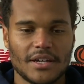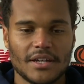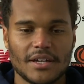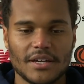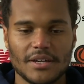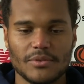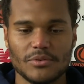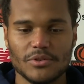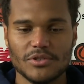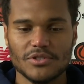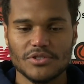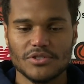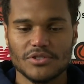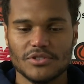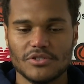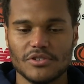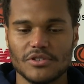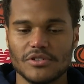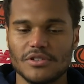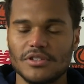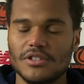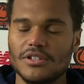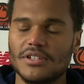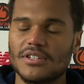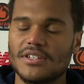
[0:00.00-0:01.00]
it was
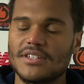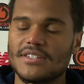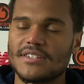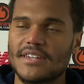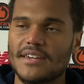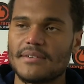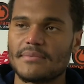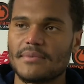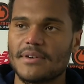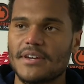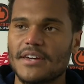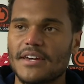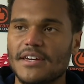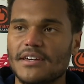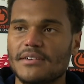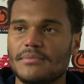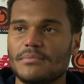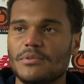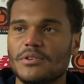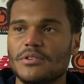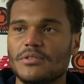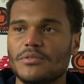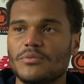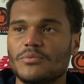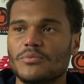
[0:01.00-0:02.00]
good that this game came
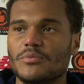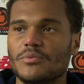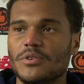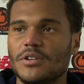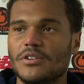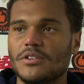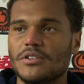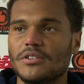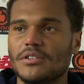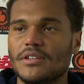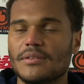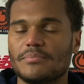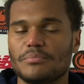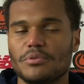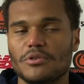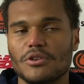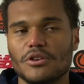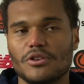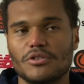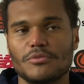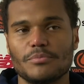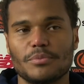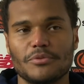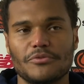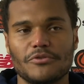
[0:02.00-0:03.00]
and we could put a
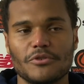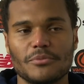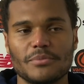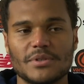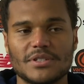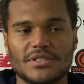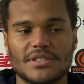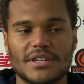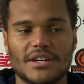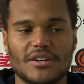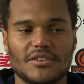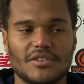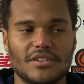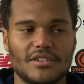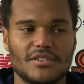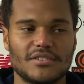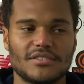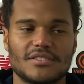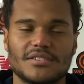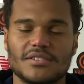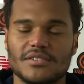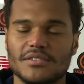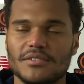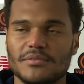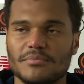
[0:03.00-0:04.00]
good performance down and
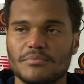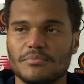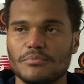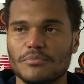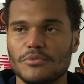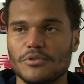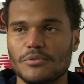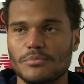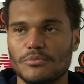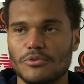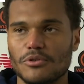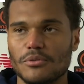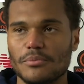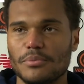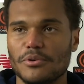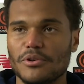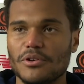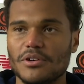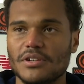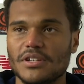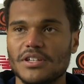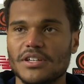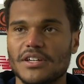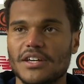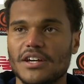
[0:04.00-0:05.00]
more, more
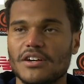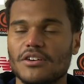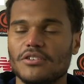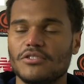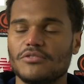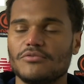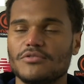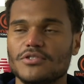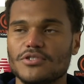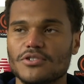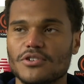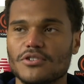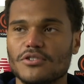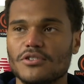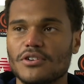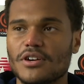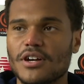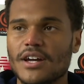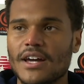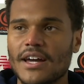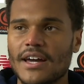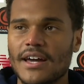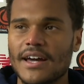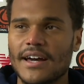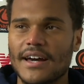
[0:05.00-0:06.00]
importantly get a good result.
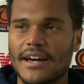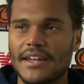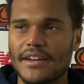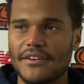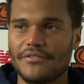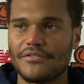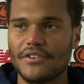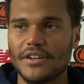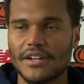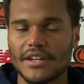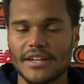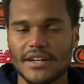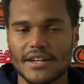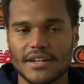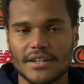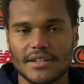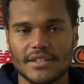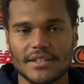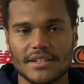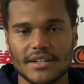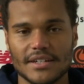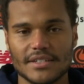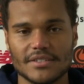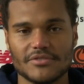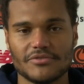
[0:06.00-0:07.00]
And I think that
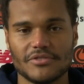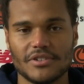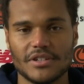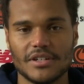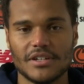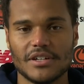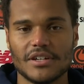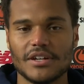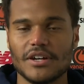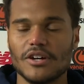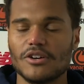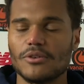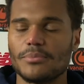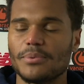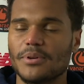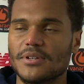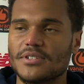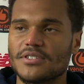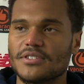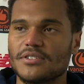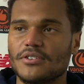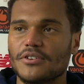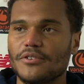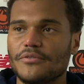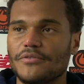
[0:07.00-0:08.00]
that's really going to help us,
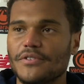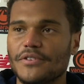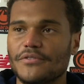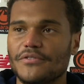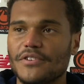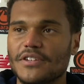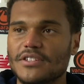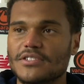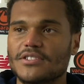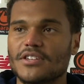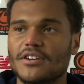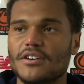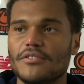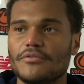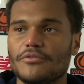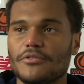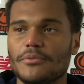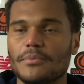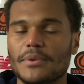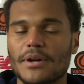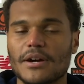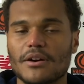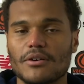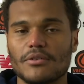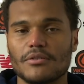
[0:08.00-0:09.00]
and hopefully things turn from
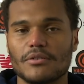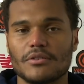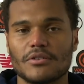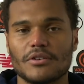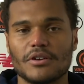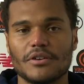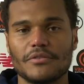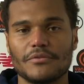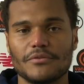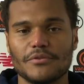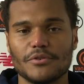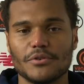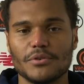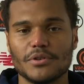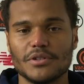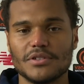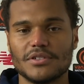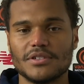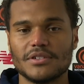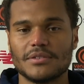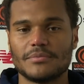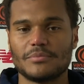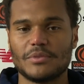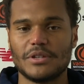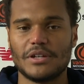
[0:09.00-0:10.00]
now going forward,
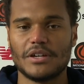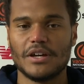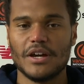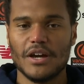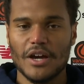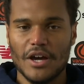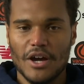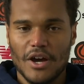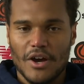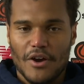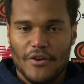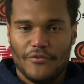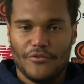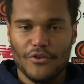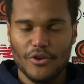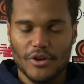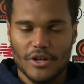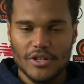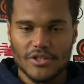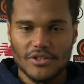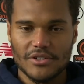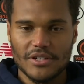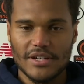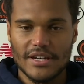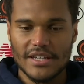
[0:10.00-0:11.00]
and we
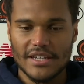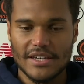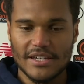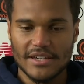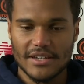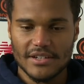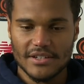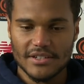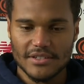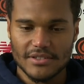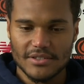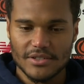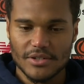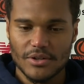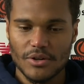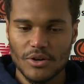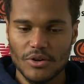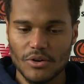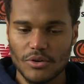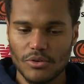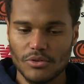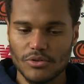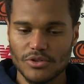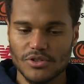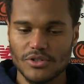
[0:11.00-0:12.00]
focus on the league and
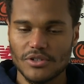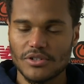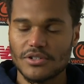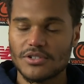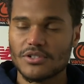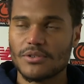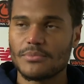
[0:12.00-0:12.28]
also on this